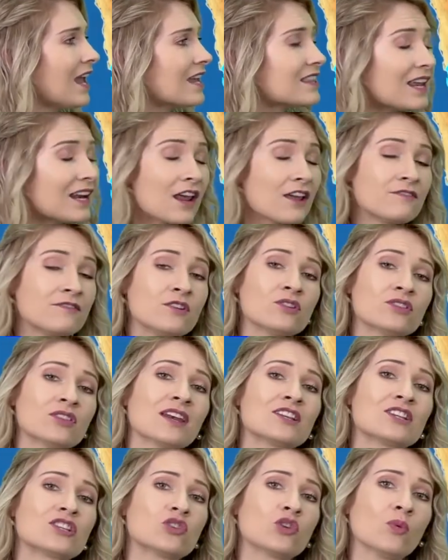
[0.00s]
Then a few
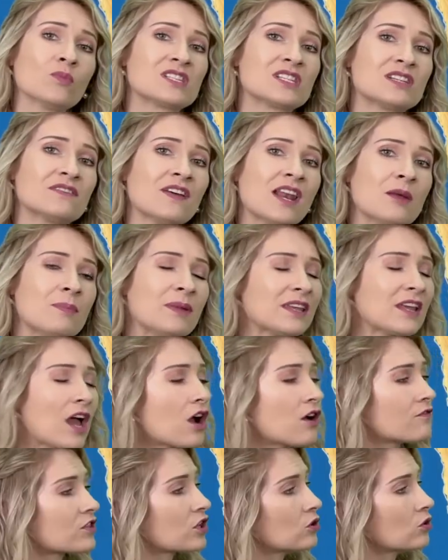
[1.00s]
thunderstorms developing
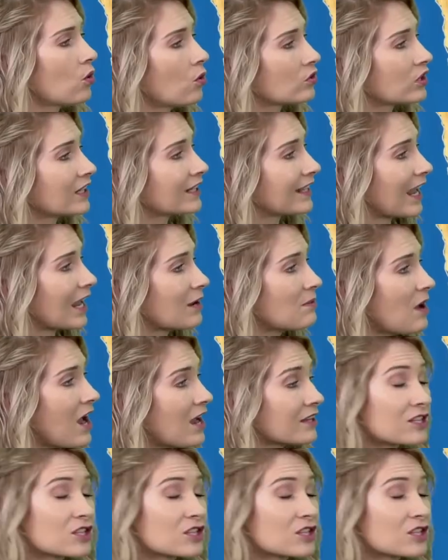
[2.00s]
over the northern Cape.